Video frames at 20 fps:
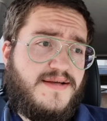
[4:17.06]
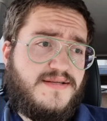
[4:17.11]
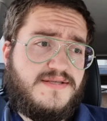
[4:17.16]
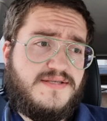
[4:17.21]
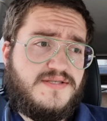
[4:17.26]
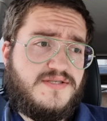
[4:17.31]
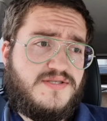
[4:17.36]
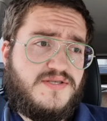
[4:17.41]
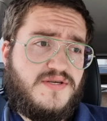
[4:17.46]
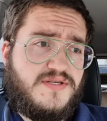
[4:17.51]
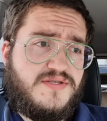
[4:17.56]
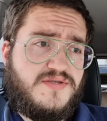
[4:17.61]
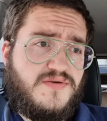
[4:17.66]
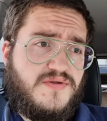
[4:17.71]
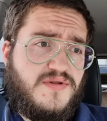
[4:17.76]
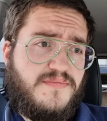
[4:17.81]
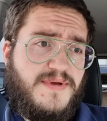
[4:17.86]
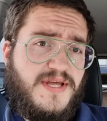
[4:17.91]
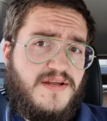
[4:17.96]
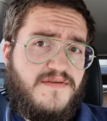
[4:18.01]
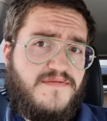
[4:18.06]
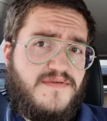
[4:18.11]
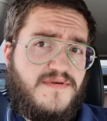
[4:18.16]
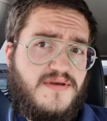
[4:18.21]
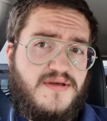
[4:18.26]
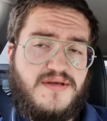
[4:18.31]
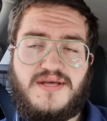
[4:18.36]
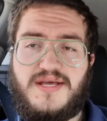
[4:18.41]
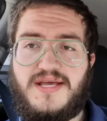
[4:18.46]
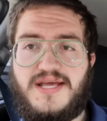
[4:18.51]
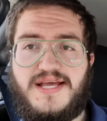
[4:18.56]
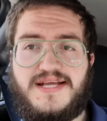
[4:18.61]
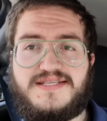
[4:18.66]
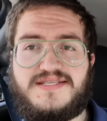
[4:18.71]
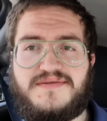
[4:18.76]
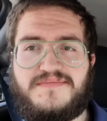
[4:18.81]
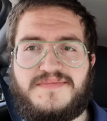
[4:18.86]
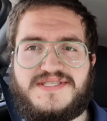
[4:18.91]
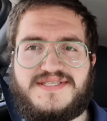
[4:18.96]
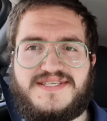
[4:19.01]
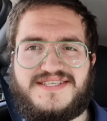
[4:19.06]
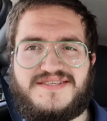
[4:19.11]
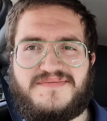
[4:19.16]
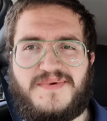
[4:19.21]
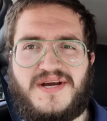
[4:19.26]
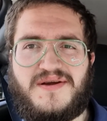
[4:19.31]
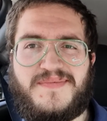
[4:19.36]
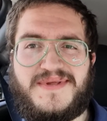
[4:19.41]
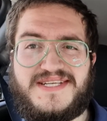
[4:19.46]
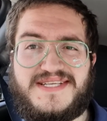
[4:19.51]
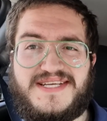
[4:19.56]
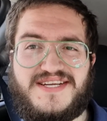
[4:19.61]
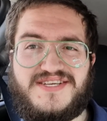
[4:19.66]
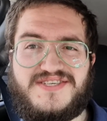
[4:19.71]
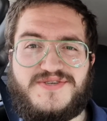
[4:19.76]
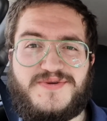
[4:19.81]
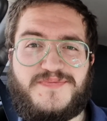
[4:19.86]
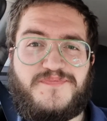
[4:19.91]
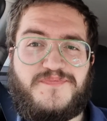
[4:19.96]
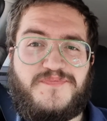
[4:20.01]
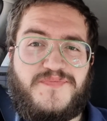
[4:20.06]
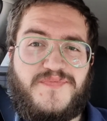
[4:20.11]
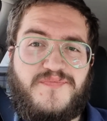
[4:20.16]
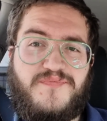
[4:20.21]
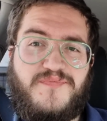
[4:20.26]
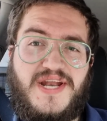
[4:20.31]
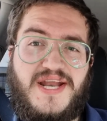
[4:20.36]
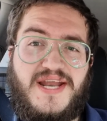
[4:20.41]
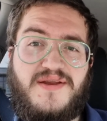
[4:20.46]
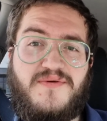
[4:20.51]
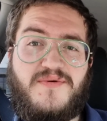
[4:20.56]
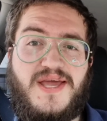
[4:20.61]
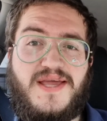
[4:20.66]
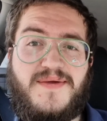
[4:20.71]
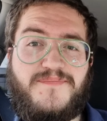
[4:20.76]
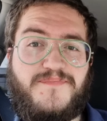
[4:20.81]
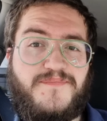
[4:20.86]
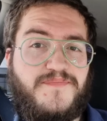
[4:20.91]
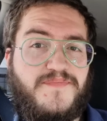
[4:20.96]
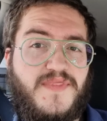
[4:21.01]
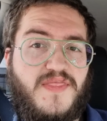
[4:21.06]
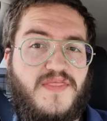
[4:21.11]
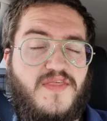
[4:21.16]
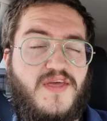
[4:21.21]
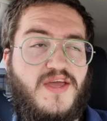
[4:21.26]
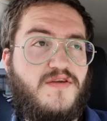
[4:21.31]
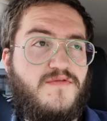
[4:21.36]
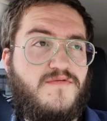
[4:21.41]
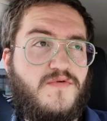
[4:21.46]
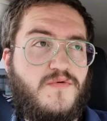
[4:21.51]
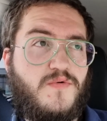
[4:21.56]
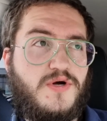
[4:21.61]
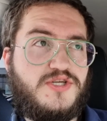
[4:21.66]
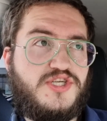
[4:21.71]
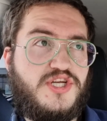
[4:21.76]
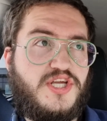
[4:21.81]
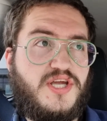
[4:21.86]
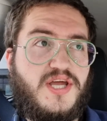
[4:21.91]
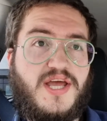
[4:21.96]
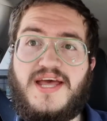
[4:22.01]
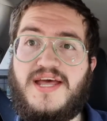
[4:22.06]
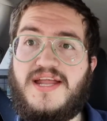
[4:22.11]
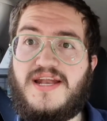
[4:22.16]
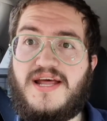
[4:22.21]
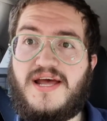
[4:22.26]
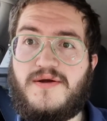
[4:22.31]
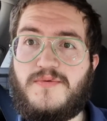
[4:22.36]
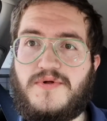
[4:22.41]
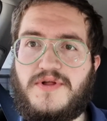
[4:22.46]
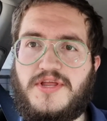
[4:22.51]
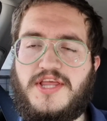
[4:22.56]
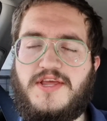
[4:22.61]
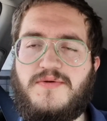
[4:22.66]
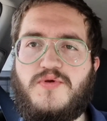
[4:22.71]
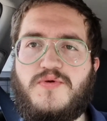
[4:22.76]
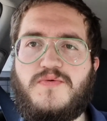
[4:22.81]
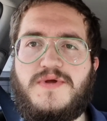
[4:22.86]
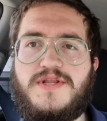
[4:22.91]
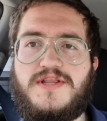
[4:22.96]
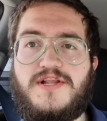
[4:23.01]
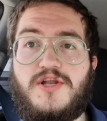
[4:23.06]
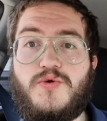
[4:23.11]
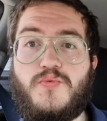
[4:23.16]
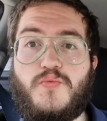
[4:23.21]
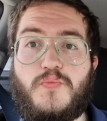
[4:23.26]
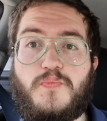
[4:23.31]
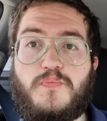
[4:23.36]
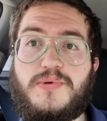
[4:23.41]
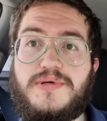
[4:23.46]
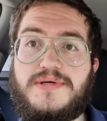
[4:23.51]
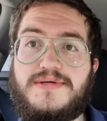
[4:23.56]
So it's all a bit of a hit and miss experimentation. But anyway, thank you for watching, and I will keep you in the loop.